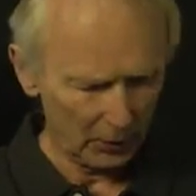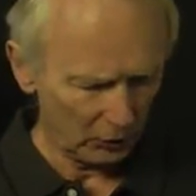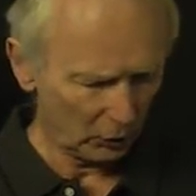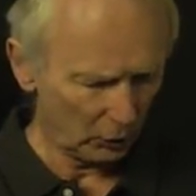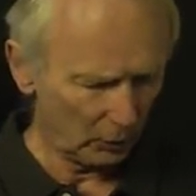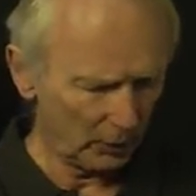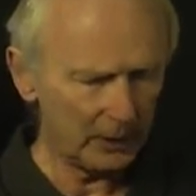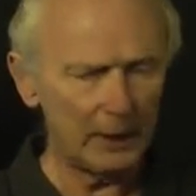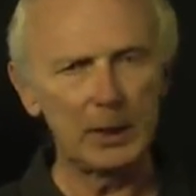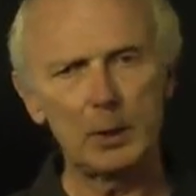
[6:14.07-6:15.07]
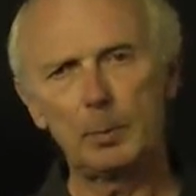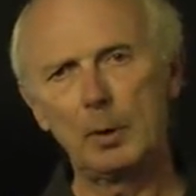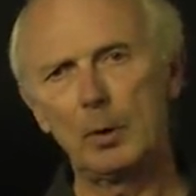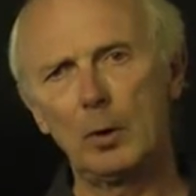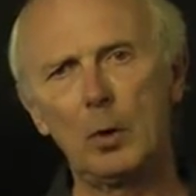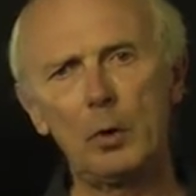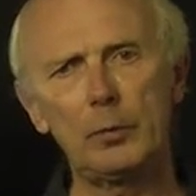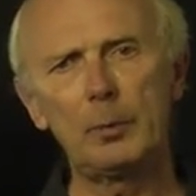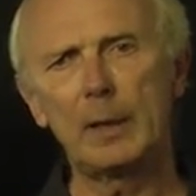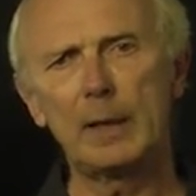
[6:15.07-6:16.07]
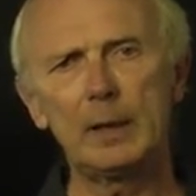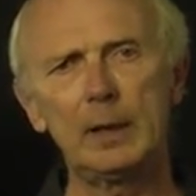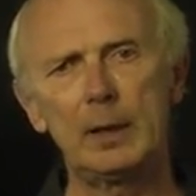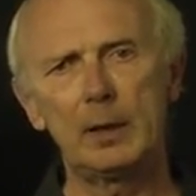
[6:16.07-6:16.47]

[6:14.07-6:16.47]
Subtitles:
So it's often better,